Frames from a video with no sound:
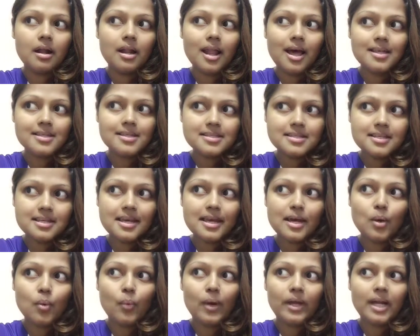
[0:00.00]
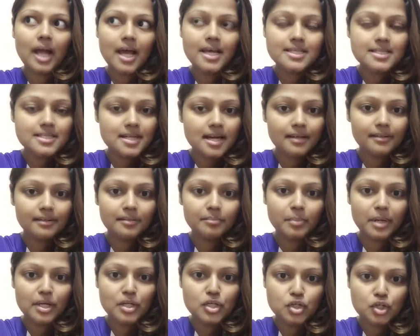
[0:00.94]
last year when I started
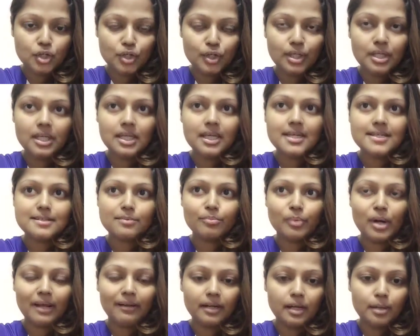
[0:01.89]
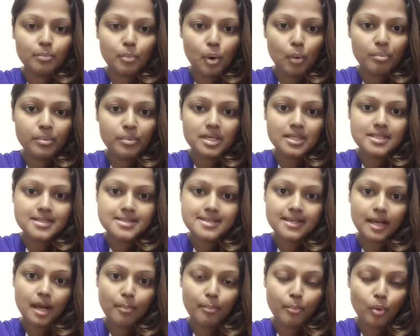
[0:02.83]
my journey as a pregnant mommy in
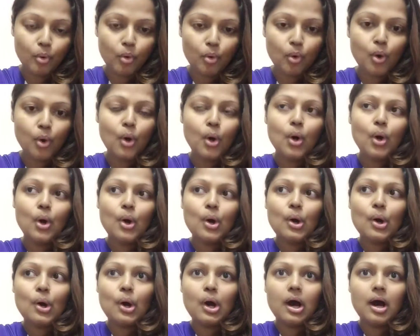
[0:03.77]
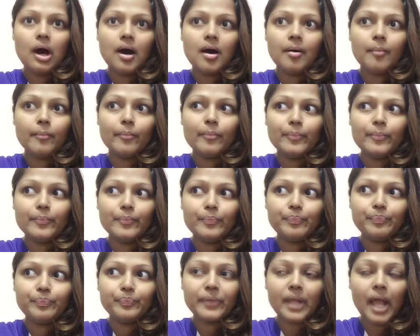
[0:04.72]
Singapore,
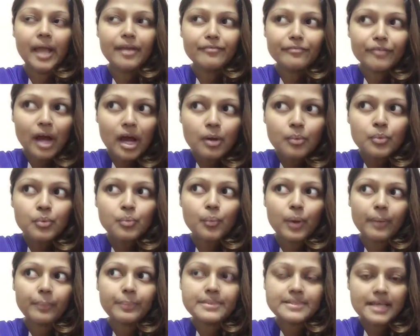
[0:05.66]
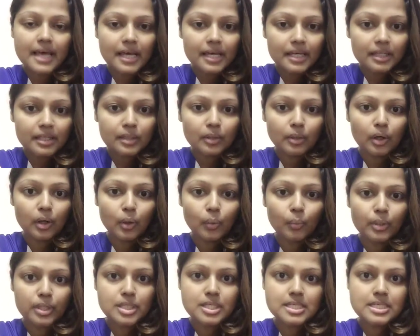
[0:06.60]
I found website
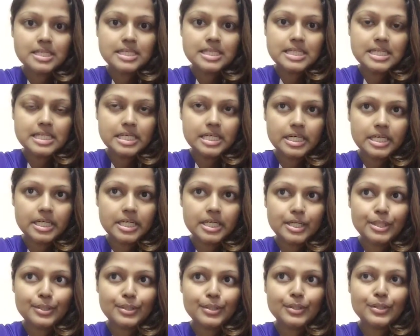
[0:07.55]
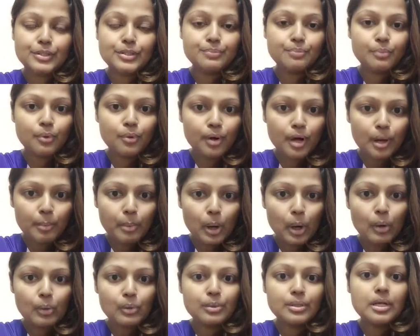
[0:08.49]
which spoke
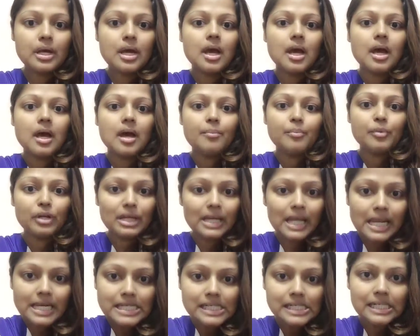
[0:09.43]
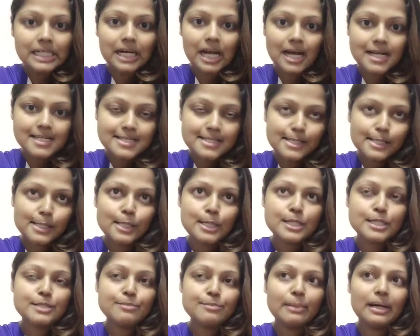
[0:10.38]
about prenatal
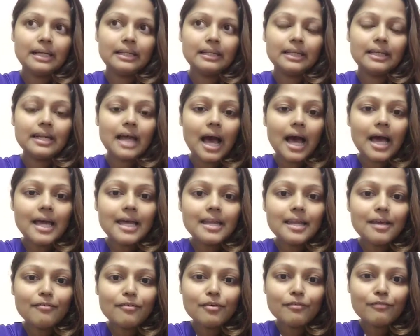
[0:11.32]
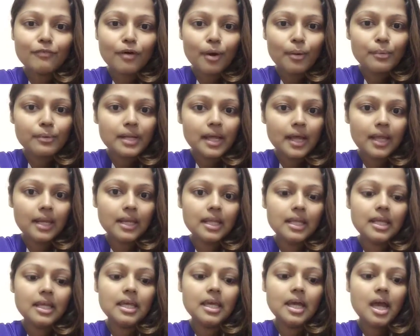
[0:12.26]
classes, but then I never found
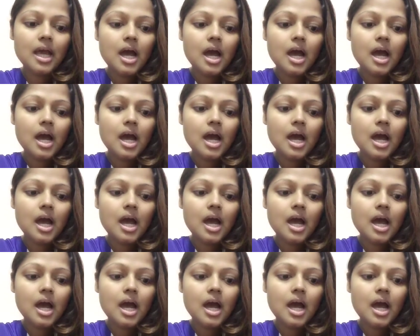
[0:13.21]
any